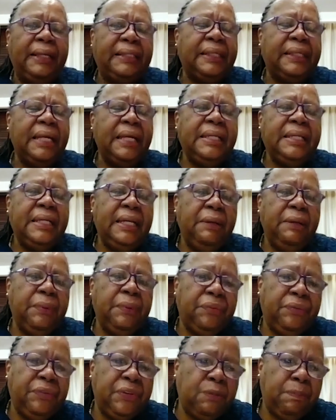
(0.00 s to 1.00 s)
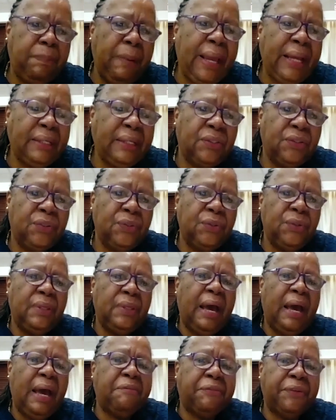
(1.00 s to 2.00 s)
Essentially, with respect to
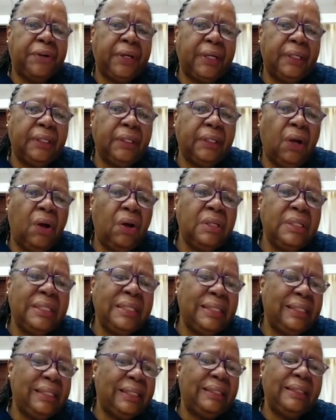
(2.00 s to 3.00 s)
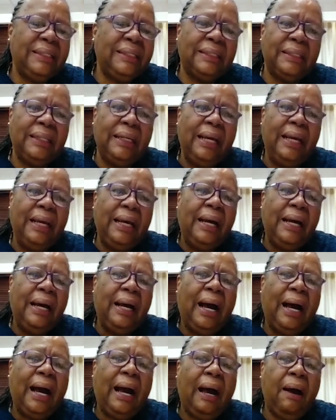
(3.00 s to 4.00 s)
the African continent,
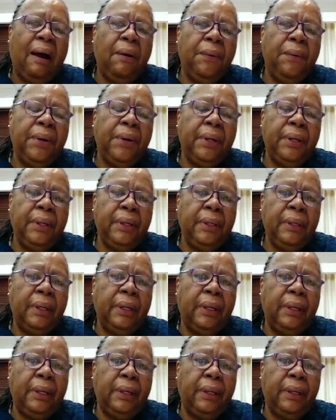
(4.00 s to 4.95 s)
our